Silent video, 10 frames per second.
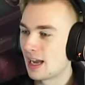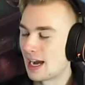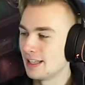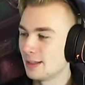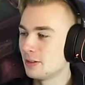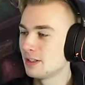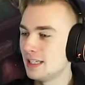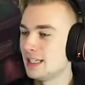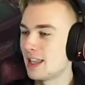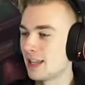I literally
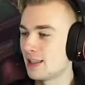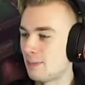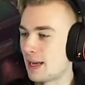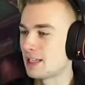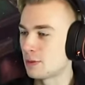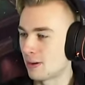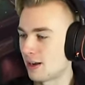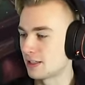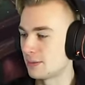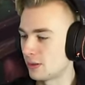need like the best
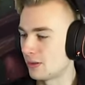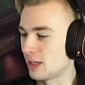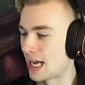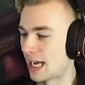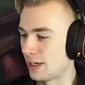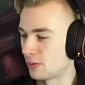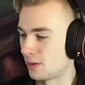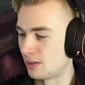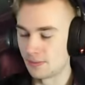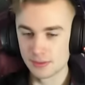possible high
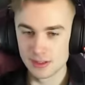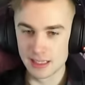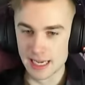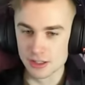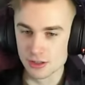roll next